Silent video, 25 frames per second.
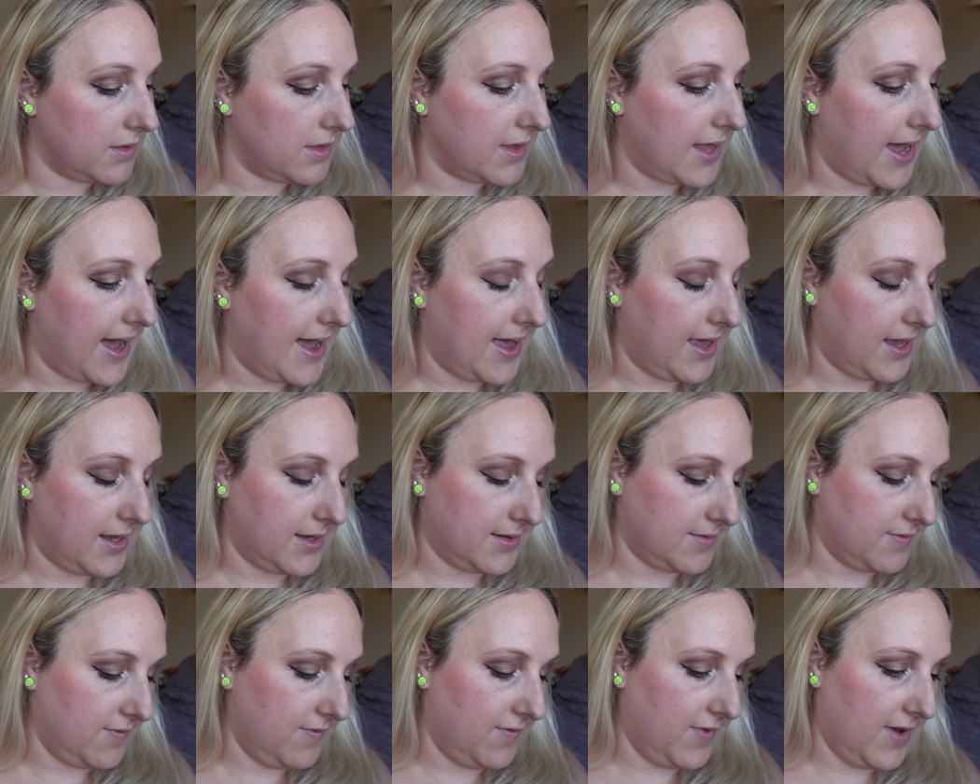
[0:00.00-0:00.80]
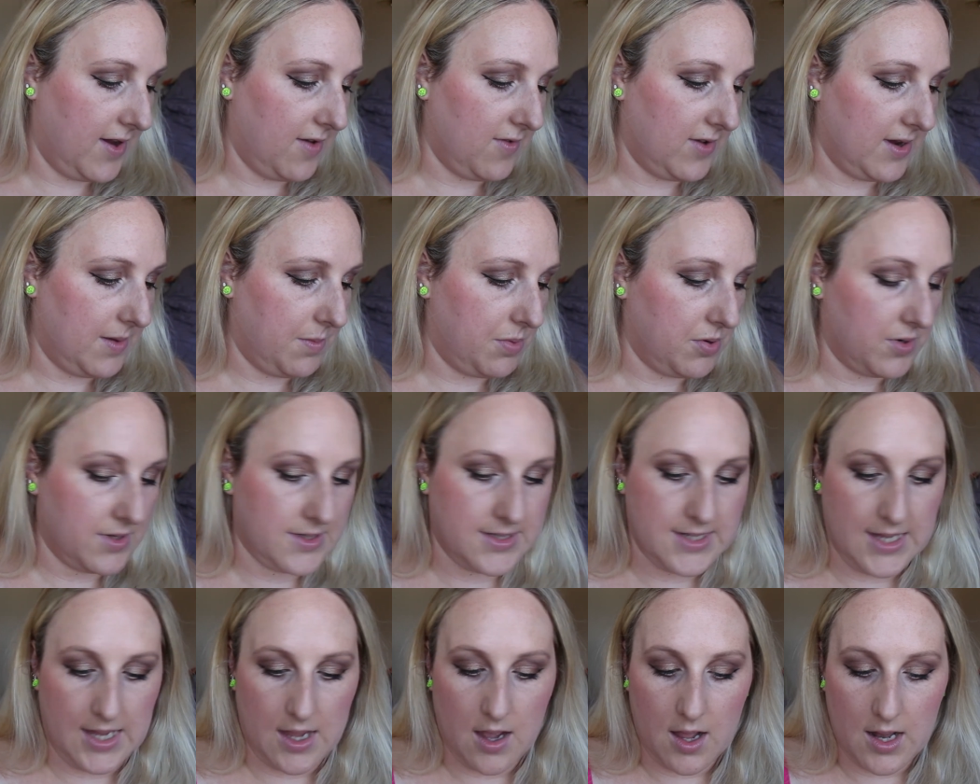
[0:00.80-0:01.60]
That is very
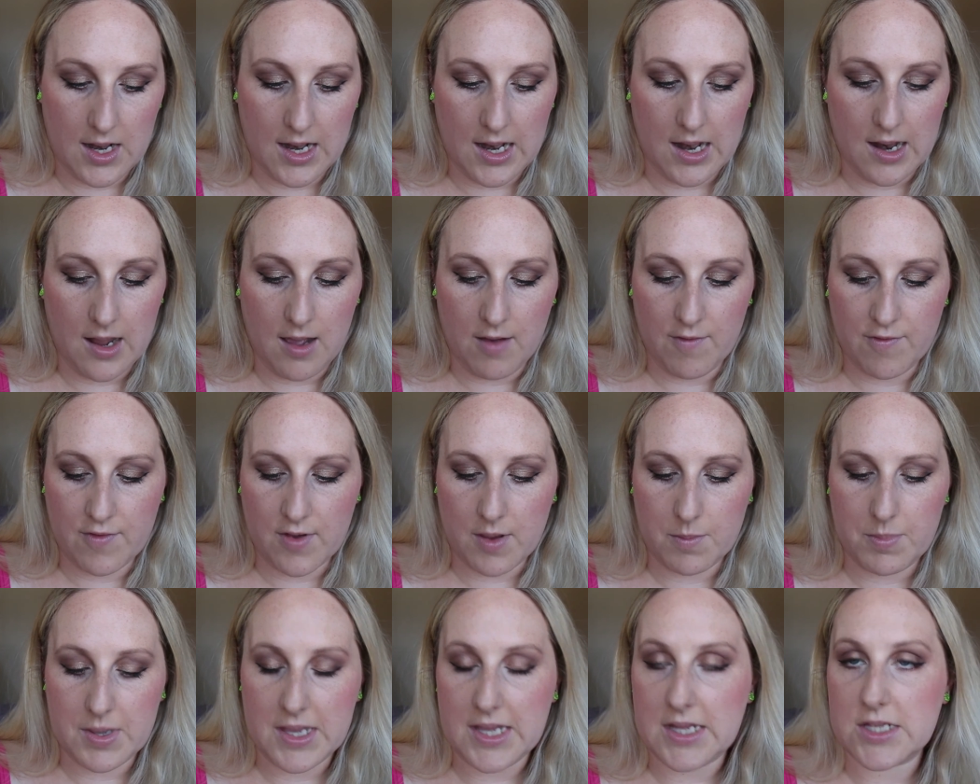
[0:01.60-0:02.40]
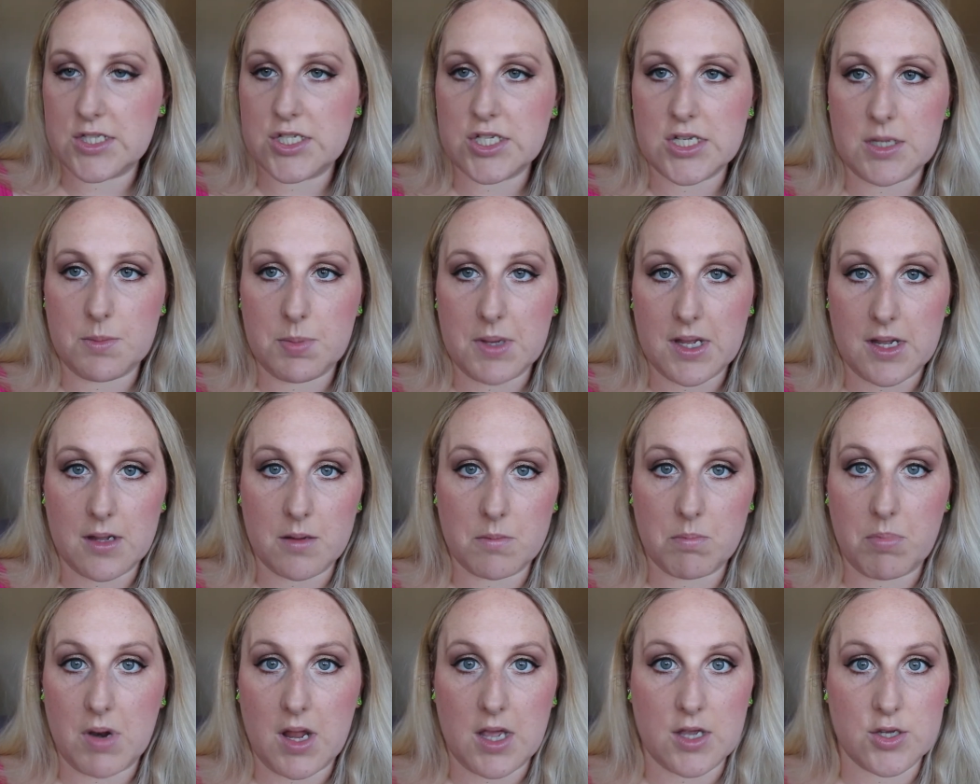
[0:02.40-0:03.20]
pretty. I love a peachy
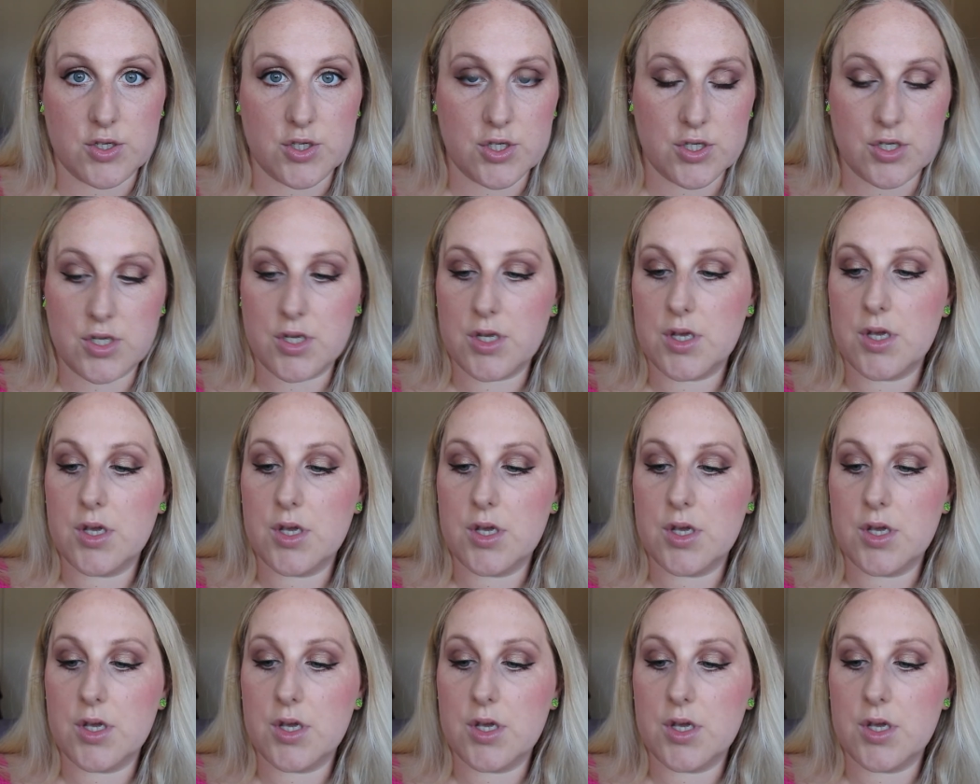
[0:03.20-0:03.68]
pink blush.